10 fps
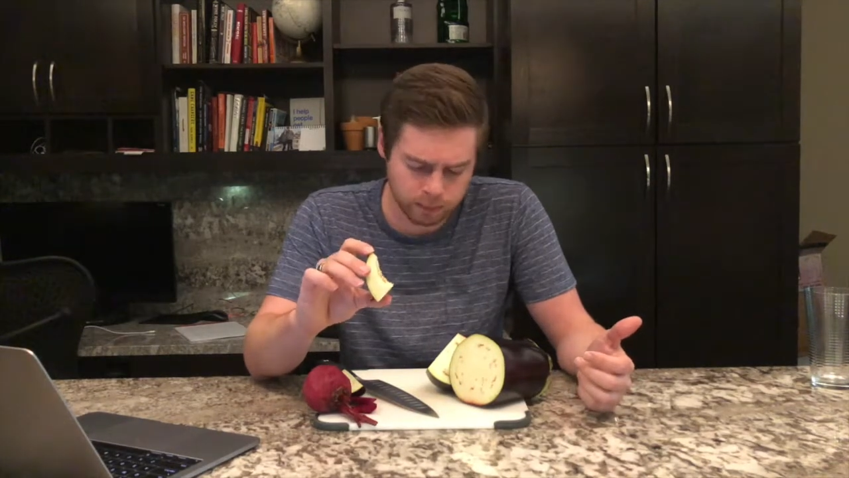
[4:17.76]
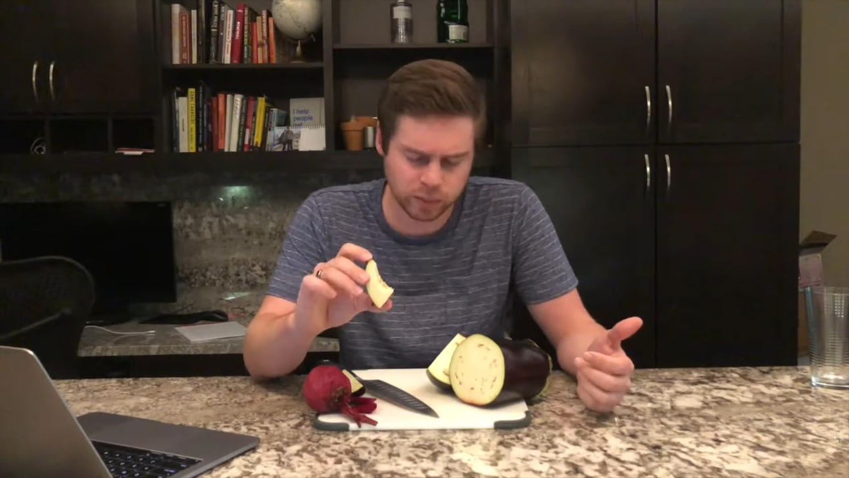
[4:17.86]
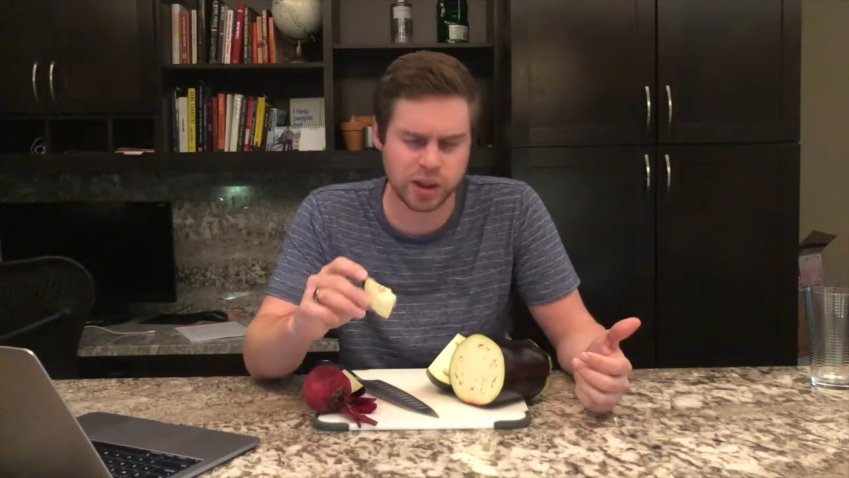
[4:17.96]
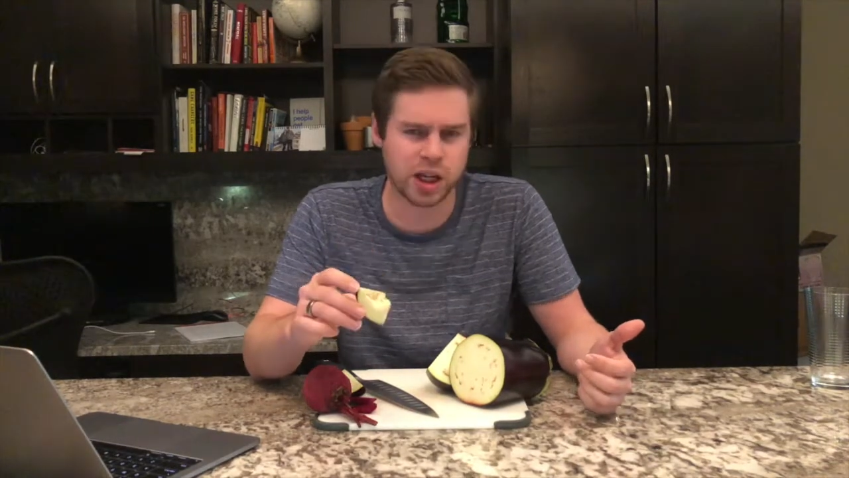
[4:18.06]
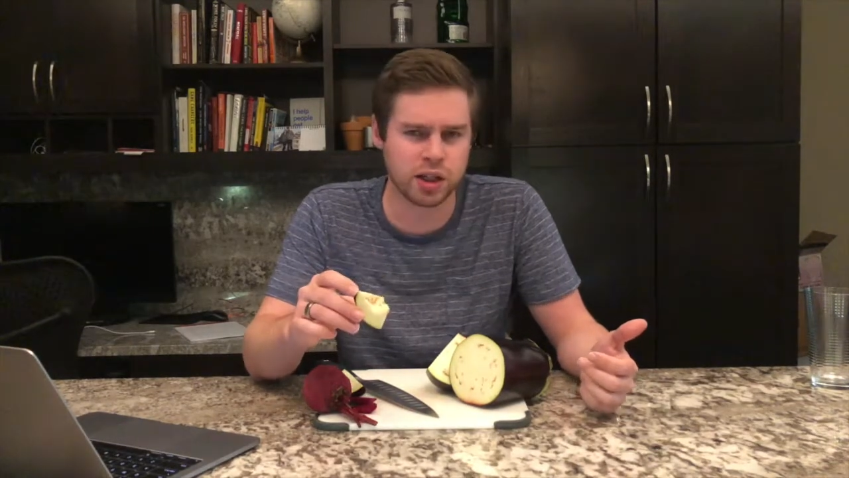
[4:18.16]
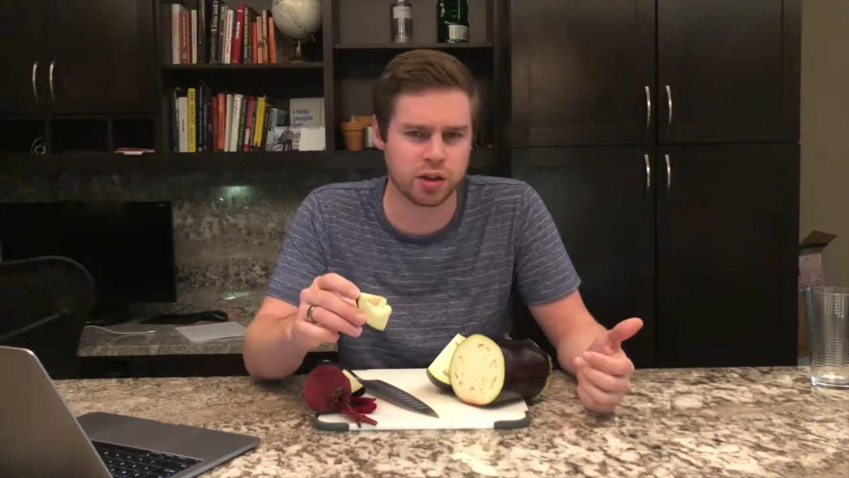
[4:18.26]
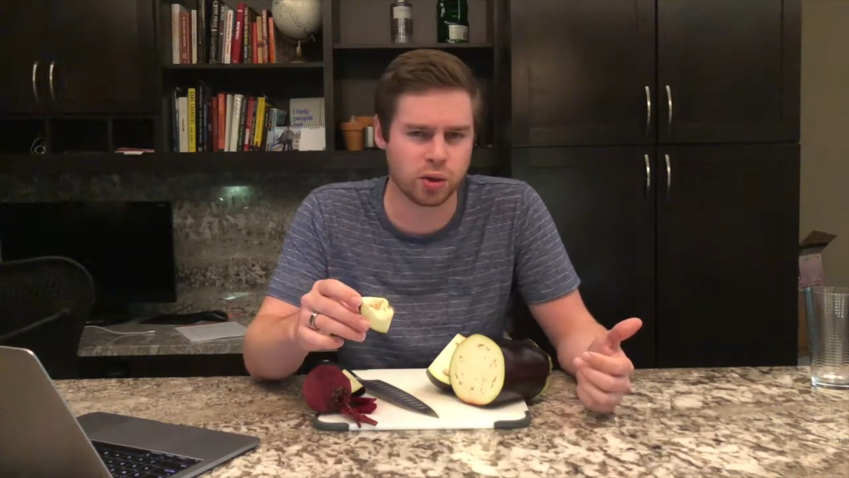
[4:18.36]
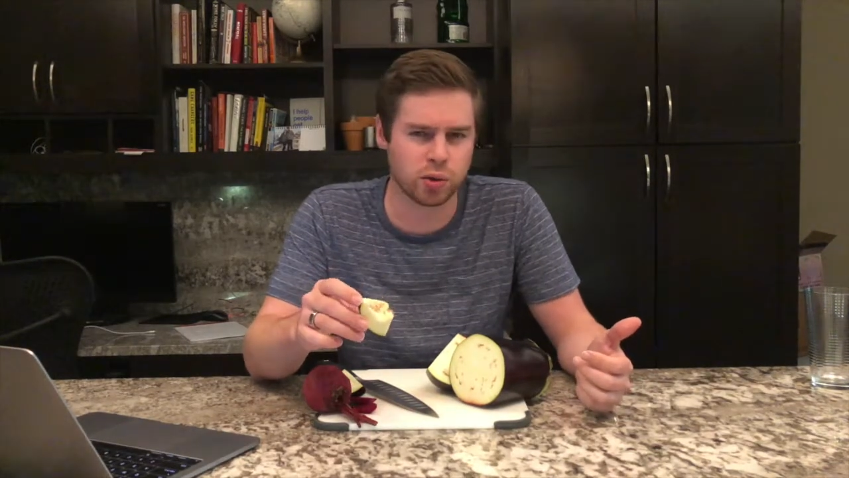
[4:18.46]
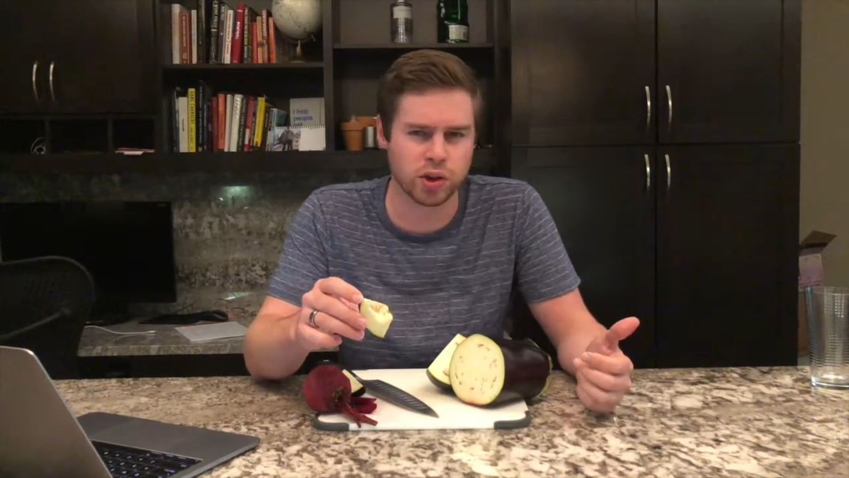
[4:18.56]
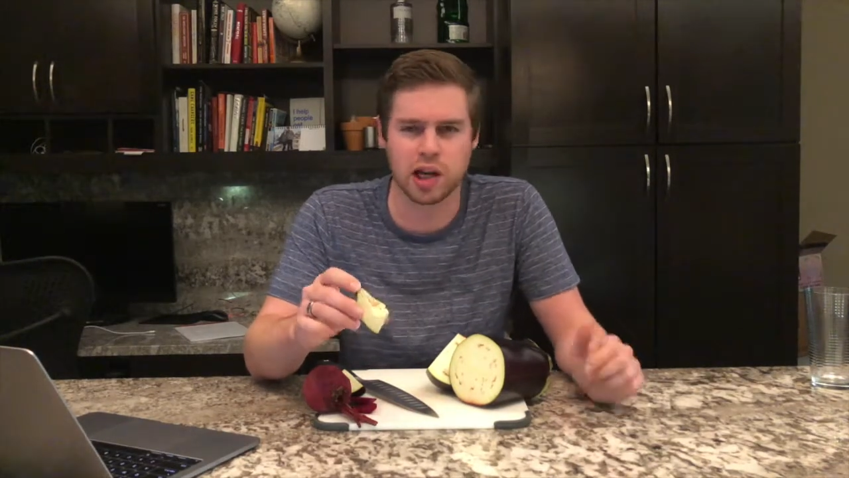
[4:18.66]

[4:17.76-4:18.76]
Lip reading: And kind of dull